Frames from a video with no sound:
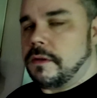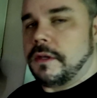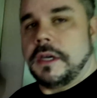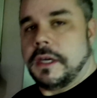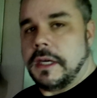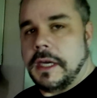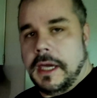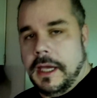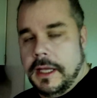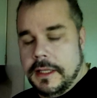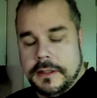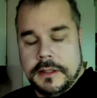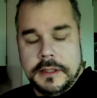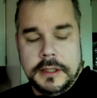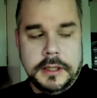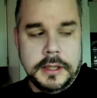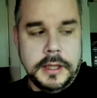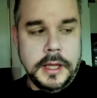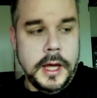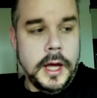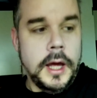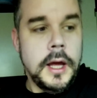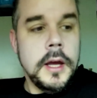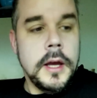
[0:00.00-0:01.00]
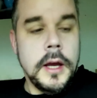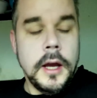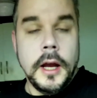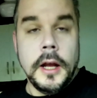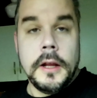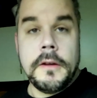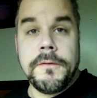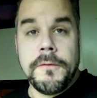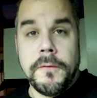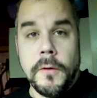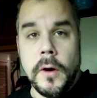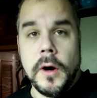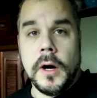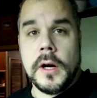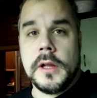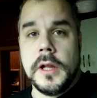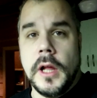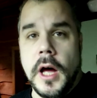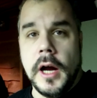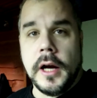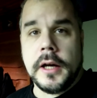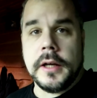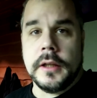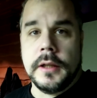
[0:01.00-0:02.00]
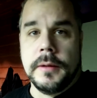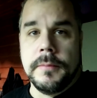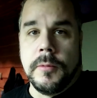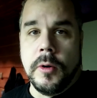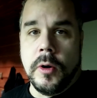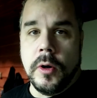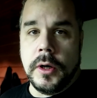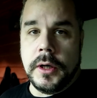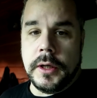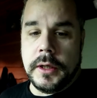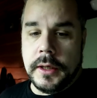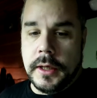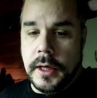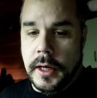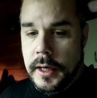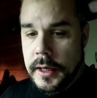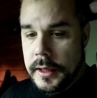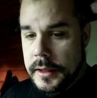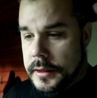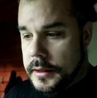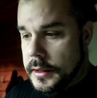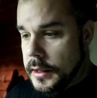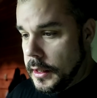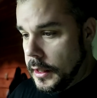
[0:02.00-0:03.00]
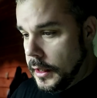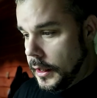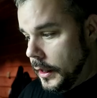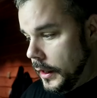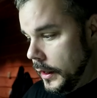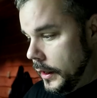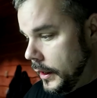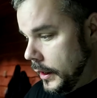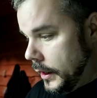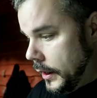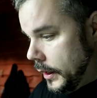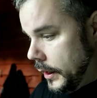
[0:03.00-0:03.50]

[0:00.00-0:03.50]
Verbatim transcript: you can't see that. It's 4 o'clock in the morning, guys. I